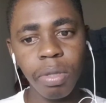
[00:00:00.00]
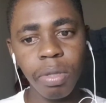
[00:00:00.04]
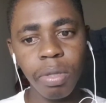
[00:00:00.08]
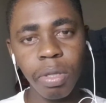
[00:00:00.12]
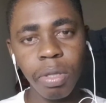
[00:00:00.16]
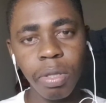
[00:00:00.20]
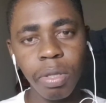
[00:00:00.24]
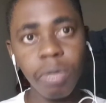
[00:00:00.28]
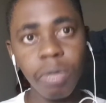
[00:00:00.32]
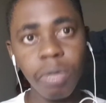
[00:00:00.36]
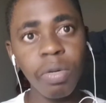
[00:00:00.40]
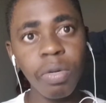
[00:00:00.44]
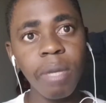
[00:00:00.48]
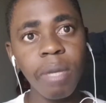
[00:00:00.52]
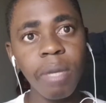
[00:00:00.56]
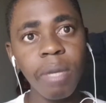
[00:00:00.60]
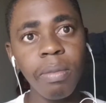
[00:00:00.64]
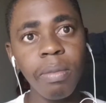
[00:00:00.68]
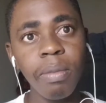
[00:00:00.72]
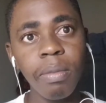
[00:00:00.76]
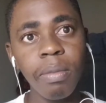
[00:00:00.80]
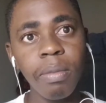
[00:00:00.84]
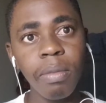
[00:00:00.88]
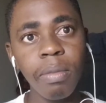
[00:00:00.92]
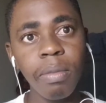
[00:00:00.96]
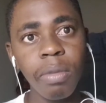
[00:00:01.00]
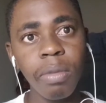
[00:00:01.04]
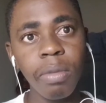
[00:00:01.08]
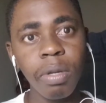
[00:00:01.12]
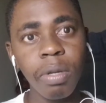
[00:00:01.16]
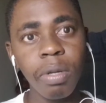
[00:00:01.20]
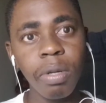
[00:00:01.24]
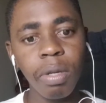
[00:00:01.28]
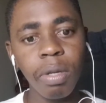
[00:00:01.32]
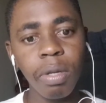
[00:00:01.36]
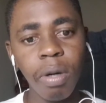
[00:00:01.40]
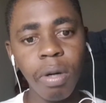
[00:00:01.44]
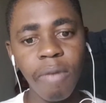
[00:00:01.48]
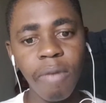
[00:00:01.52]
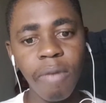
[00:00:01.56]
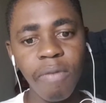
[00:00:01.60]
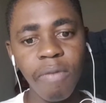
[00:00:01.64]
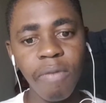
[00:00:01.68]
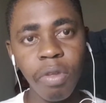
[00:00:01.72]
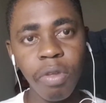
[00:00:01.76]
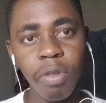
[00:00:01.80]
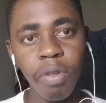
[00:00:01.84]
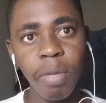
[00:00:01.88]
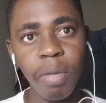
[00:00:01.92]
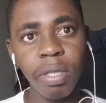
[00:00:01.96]
crib of
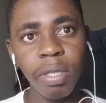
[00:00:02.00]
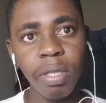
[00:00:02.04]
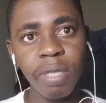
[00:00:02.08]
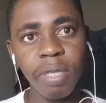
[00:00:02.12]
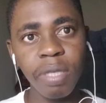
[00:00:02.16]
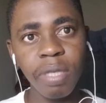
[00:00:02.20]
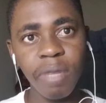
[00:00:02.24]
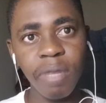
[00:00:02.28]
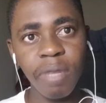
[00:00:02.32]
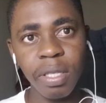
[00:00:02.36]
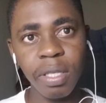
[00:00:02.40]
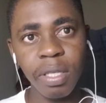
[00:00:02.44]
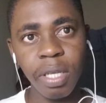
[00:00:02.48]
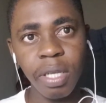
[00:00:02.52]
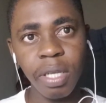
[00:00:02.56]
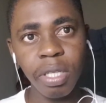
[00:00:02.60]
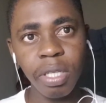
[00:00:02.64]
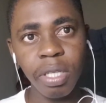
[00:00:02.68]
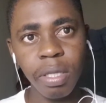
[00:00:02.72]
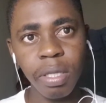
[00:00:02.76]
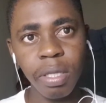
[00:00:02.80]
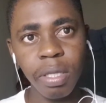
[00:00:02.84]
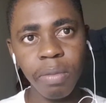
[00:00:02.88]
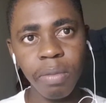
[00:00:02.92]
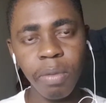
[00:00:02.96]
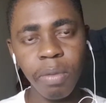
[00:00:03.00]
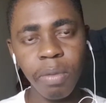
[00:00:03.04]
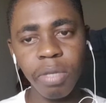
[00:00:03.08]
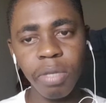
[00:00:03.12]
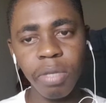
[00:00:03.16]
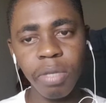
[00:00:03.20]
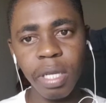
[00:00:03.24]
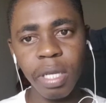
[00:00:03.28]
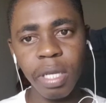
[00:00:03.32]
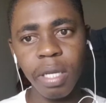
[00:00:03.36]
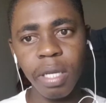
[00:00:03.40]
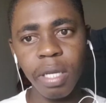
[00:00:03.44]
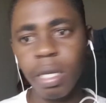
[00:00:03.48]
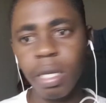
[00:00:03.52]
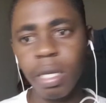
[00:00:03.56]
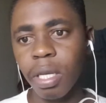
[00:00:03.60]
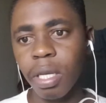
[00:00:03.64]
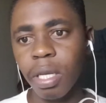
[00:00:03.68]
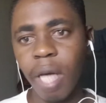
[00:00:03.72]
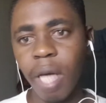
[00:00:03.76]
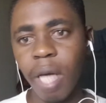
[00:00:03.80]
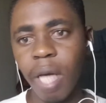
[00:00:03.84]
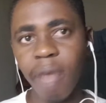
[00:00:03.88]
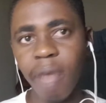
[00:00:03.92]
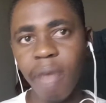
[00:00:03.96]
human civilization. People say
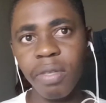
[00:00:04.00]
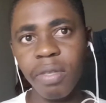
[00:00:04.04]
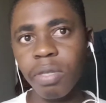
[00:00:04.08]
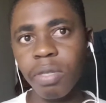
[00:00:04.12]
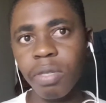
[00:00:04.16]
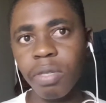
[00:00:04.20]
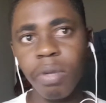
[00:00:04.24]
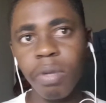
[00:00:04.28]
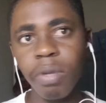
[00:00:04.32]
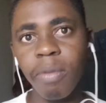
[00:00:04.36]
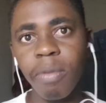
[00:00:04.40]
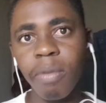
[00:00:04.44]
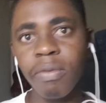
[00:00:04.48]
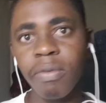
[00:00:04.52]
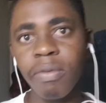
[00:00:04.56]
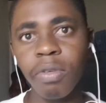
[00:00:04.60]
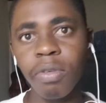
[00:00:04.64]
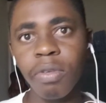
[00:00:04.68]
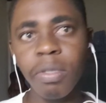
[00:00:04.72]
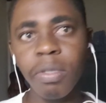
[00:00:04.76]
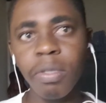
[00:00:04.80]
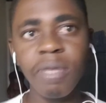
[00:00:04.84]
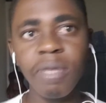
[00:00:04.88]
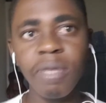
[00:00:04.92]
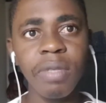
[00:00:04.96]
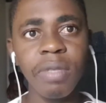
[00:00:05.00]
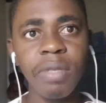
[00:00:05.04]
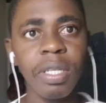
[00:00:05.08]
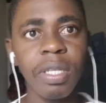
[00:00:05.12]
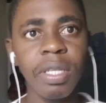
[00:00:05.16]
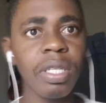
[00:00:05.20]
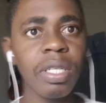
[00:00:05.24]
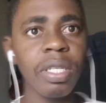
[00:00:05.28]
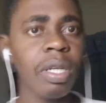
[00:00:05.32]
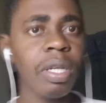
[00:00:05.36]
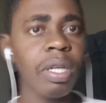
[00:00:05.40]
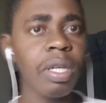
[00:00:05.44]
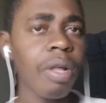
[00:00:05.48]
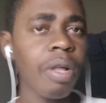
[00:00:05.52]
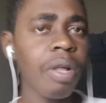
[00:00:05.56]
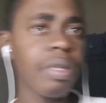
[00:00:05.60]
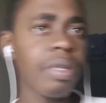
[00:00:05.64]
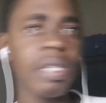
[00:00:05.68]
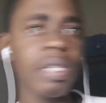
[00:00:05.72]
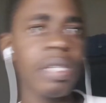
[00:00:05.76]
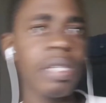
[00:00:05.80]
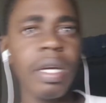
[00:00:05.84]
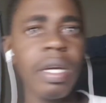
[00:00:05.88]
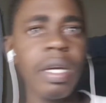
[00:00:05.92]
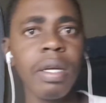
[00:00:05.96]
Africa is the crib of human civilization. Other
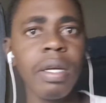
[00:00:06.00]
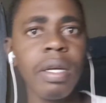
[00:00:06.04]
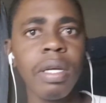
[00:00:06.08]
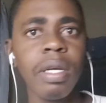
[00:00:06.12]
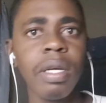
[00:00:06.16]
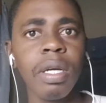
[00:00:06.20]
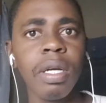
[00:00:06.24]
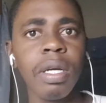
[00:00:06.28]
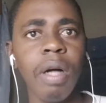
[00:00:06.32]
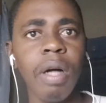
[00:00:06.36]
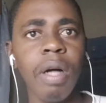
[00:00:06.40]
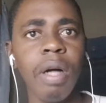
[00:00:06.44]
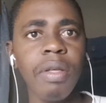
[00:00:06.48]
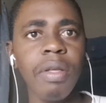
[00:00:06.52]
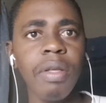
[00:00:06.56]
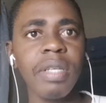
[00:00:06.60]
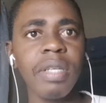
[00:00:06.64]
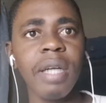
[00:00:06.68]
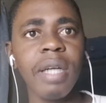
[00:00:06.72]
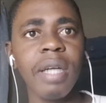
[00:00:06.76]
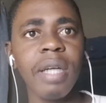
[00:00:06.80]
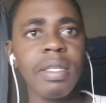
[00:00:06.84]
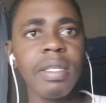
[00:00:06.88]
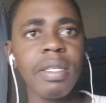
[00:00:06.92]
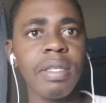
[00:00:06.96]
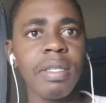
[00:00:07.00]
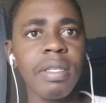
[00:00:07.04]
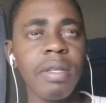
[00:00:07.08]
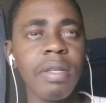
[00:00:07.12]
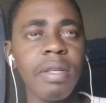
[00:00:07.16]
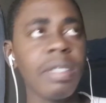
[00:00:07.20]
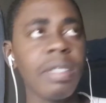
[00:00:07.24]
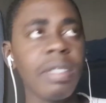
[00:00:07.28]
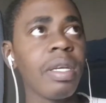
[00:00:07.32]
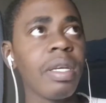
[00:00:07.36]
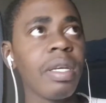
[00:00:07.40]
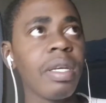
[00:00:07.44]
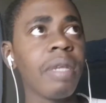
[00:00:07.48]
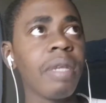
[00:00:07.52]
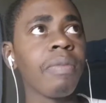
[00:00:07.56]
scientists, they say